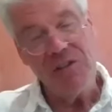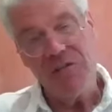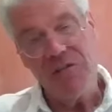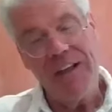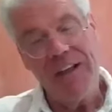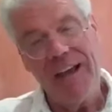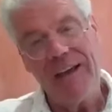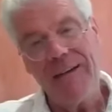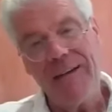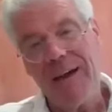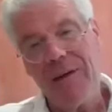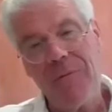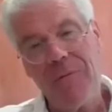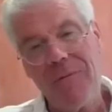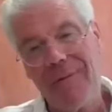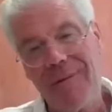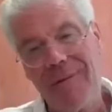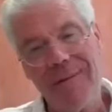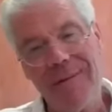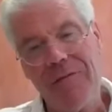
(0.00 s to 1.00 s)
funny. I, I
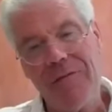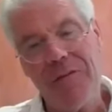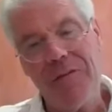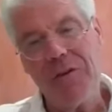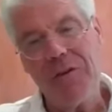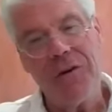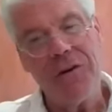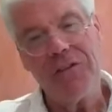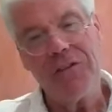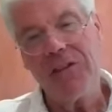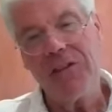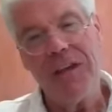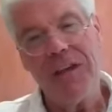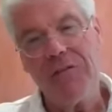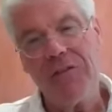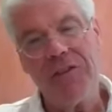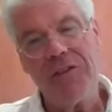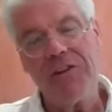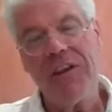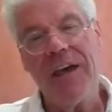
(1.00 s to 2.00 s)
if you look at the,
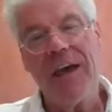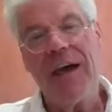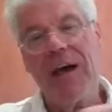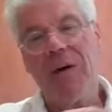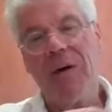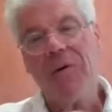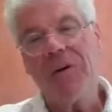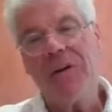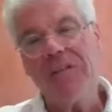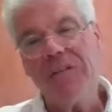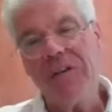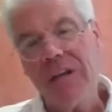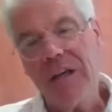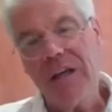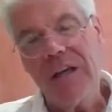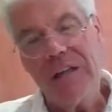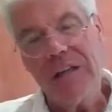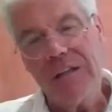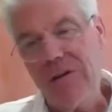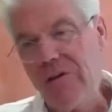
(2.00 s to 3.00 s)
even the Dow,
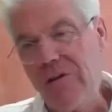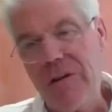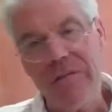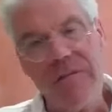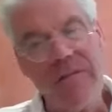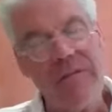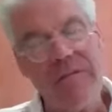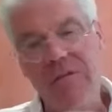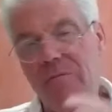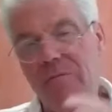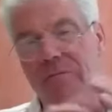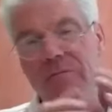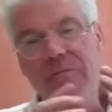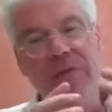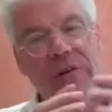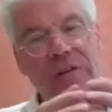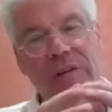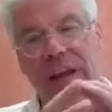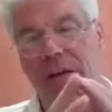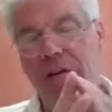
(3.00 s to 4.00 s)
it, it,
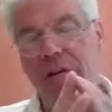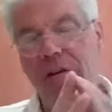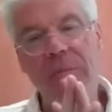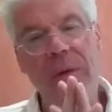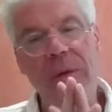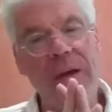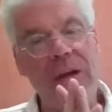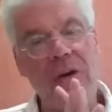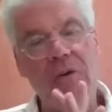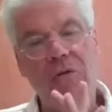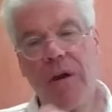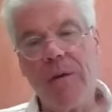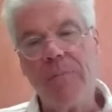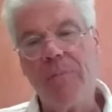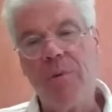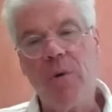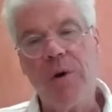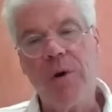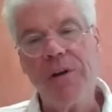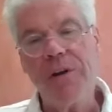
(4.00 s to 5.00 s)
Larry, you make a great
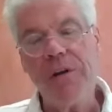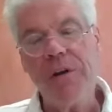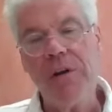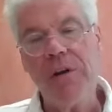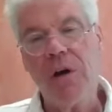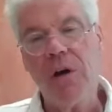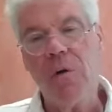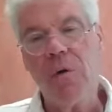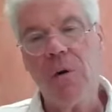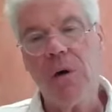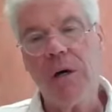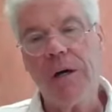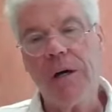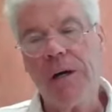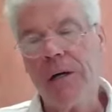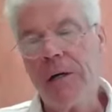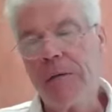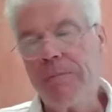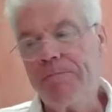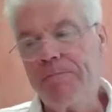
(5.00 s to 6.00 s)
point. You know,
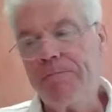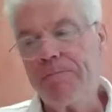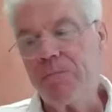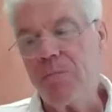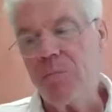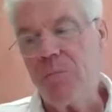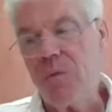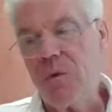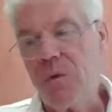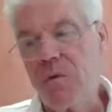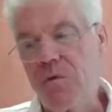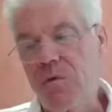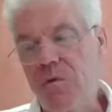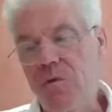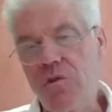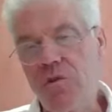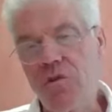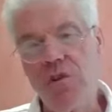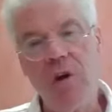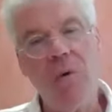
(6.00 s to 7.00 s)
um,
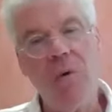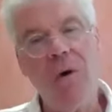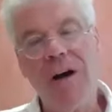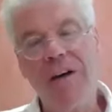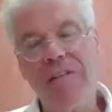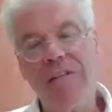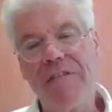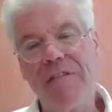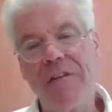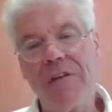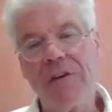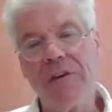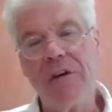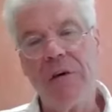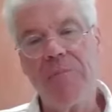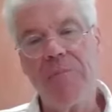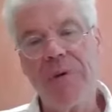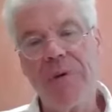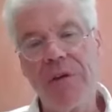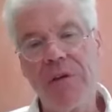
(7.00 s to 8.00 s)
so often
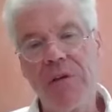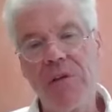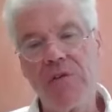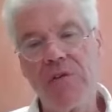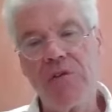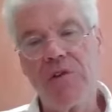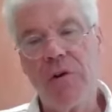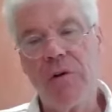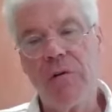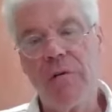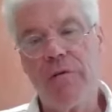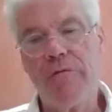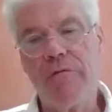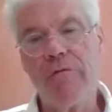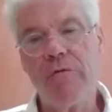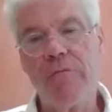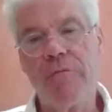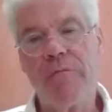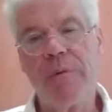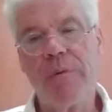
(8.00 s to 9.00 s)
companies go
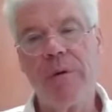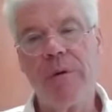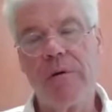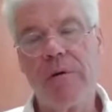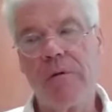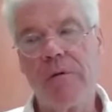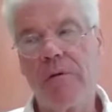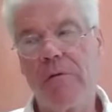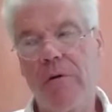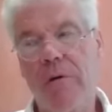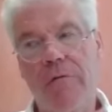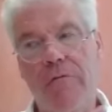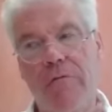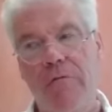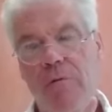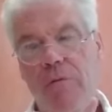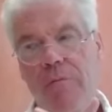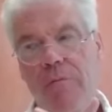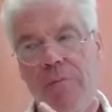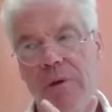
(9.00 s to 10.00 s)
through go
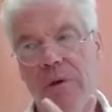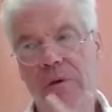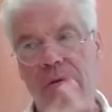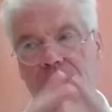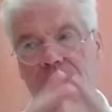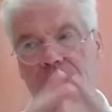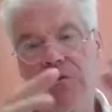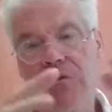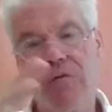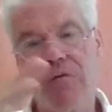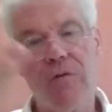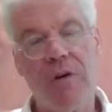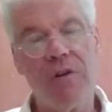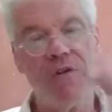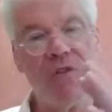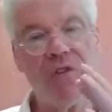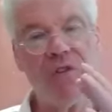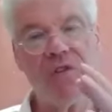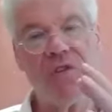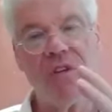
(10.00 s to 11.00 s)
through periods of great
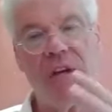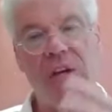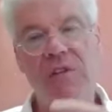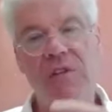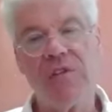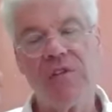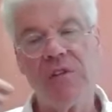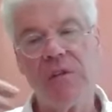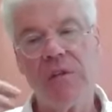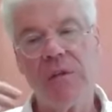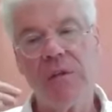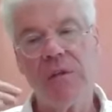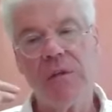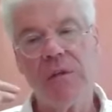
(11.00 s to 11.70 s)
success